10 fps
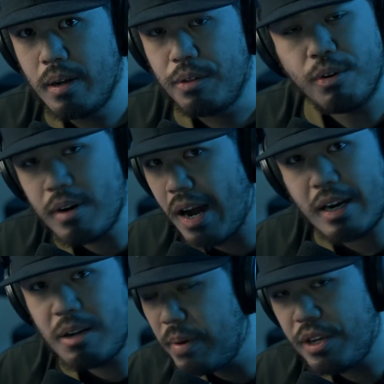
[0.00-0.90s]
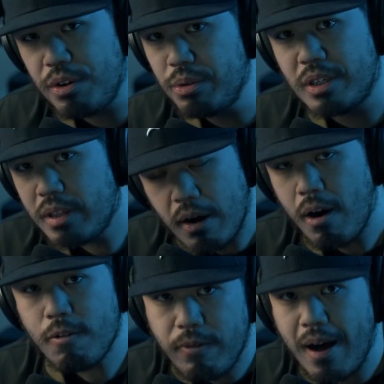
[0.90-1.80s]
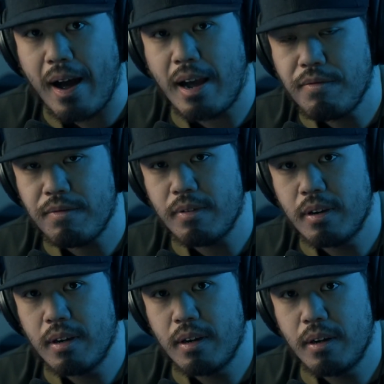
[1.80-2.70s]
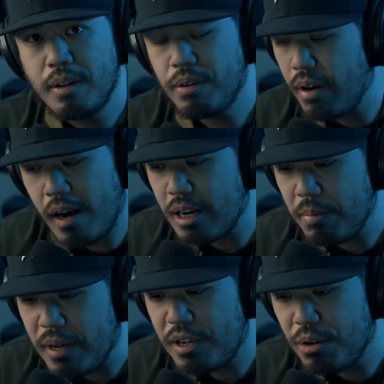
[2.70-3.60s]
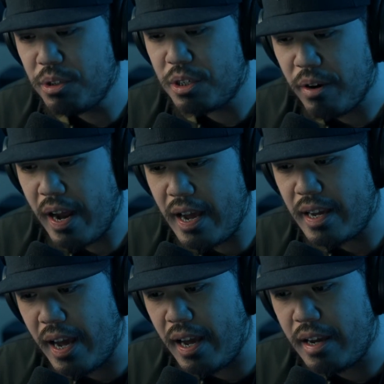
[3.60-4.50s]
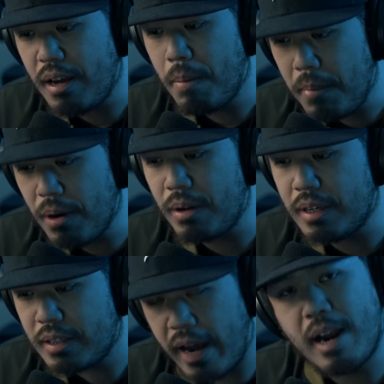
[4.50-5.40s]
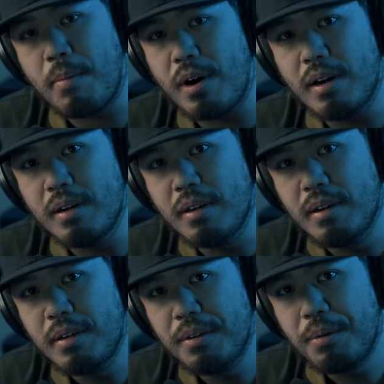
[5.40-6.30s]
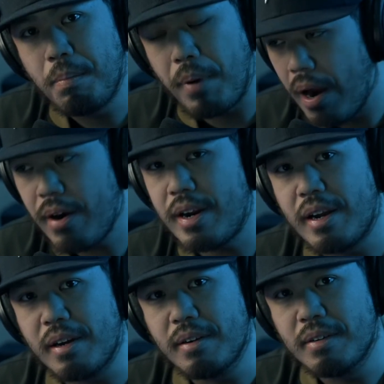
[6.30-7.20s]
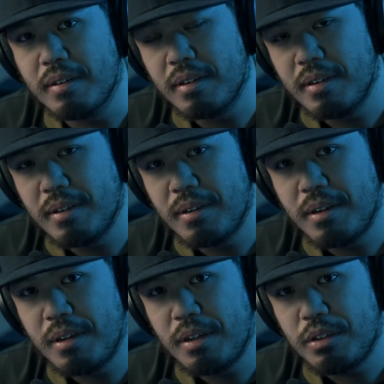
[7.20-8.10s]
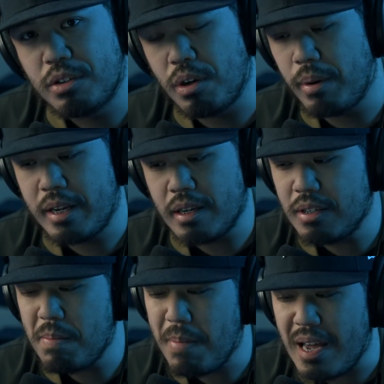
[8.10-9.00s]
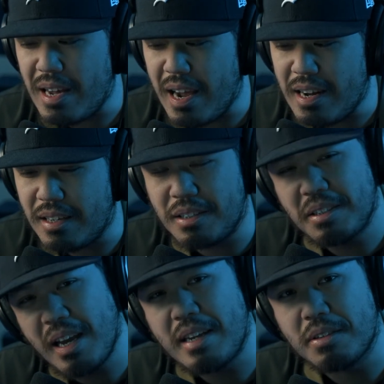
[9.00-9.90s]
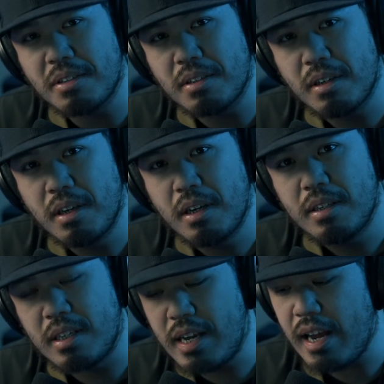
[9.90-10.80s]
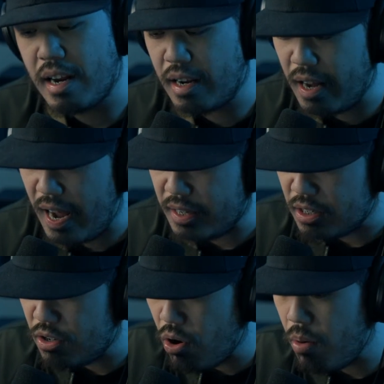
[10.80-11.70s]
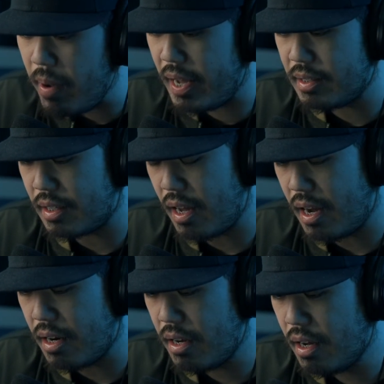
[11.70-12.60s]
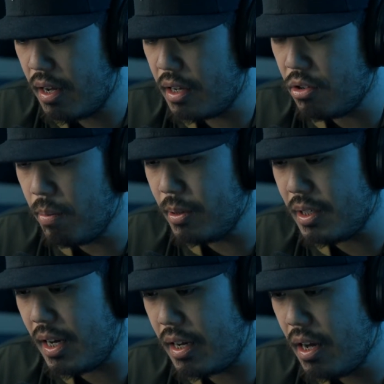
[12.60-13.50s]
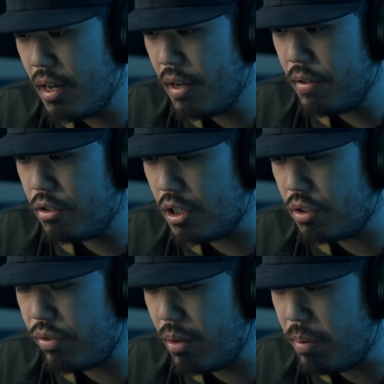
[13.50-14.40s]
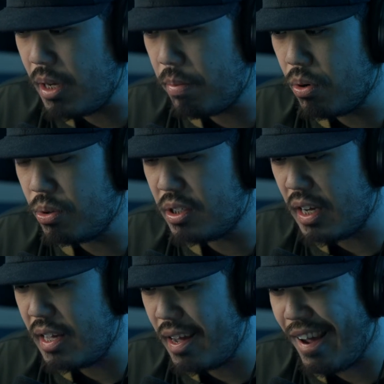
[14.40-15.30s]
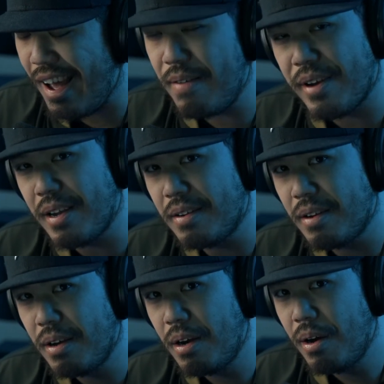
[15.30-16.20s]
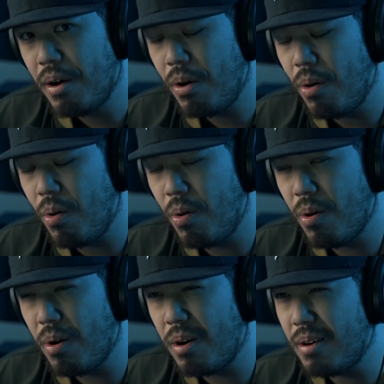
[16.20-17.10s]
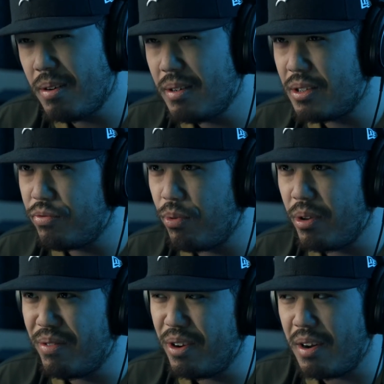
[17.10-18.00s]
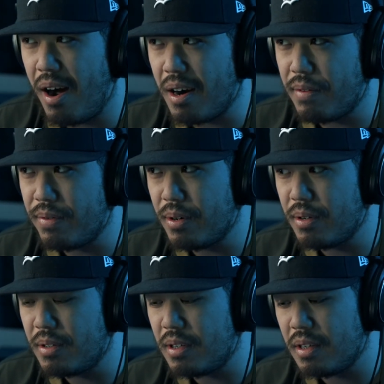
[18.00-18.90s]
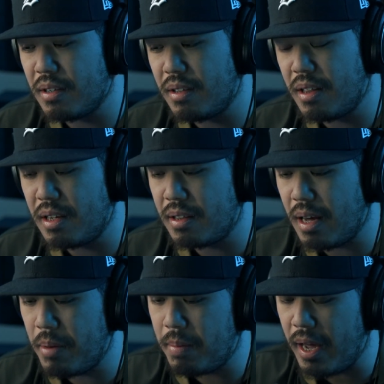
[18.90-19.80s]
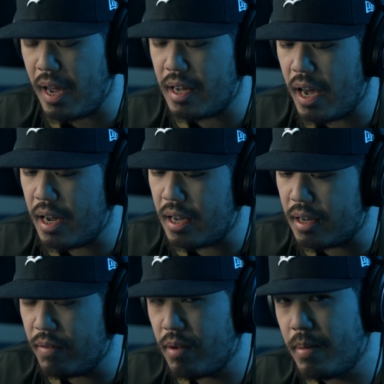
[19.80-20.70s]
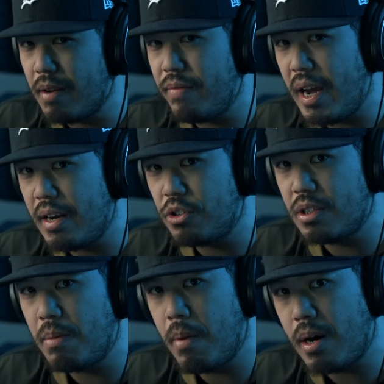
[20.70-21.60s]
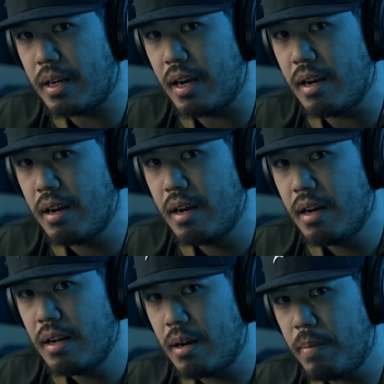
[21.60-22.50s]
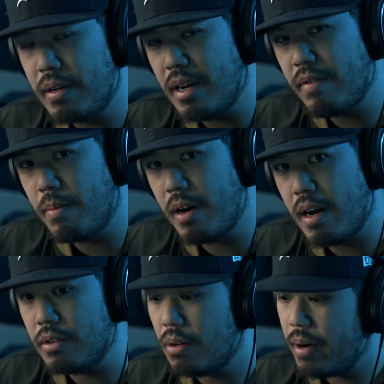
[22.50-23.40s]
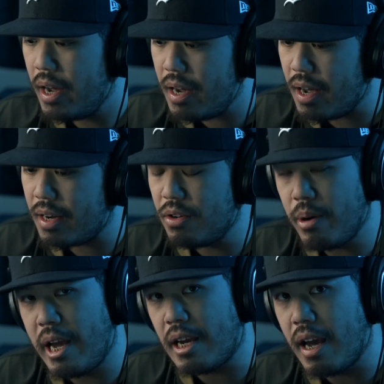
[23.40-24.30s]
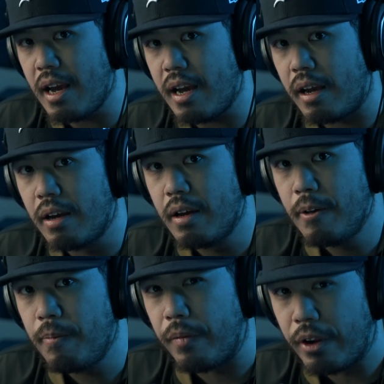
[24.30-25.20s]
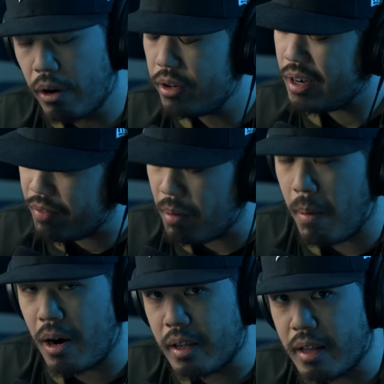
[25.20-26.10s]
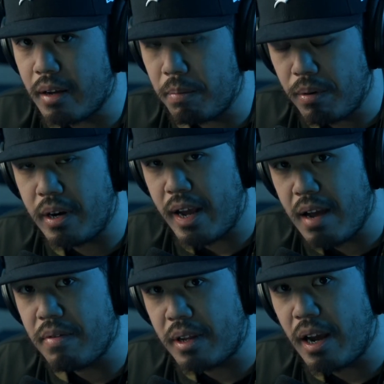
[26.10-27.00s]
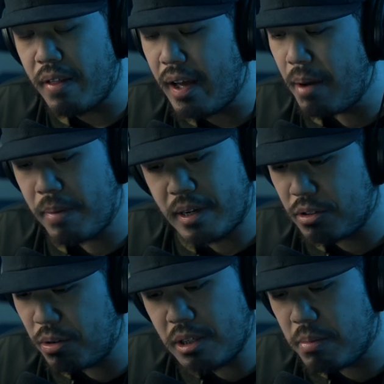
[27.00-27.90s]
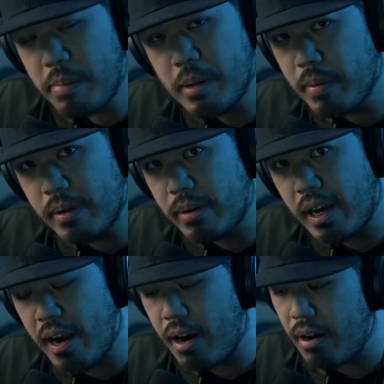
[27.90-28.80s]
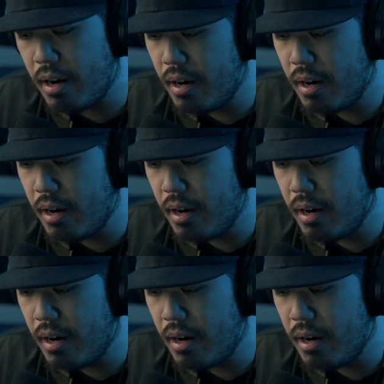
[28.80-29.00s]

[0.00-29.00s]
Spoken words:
They're not going to be using the R5. They're not going to be using your 8K mirrorless camera, period. So it doesn't make any sense to get it. It lands in no man's land. It's almost like just for the people who say they have it, or it's for the videographer to think that maybe 8K can give them an advantage in the market compared to everyone else. Oh, hey, I could do 8K, you know, and you got to market that pretty heavily on that, because trust me, people don't care.